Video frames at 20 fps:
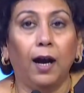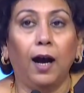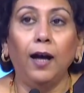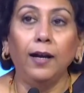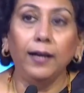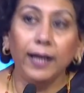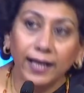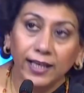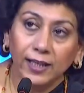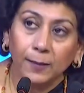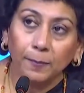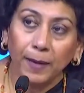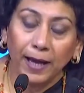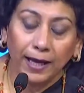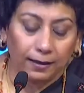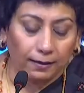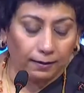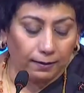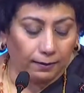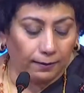Our next
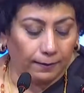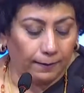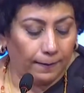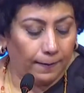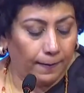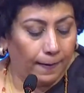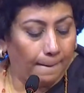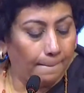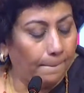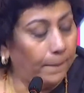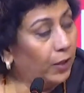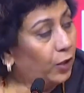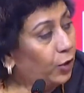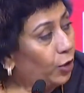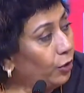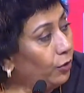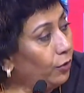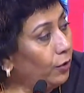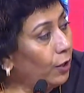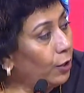panel,
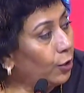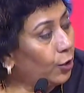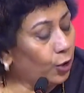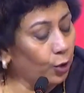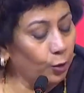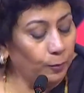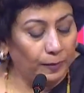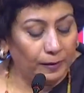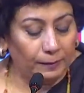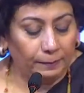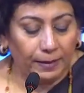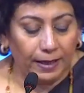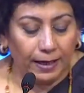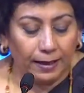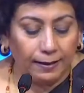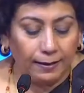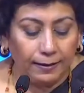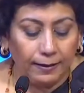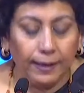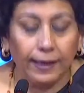Mission
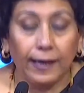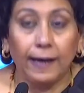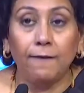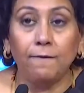Superpower,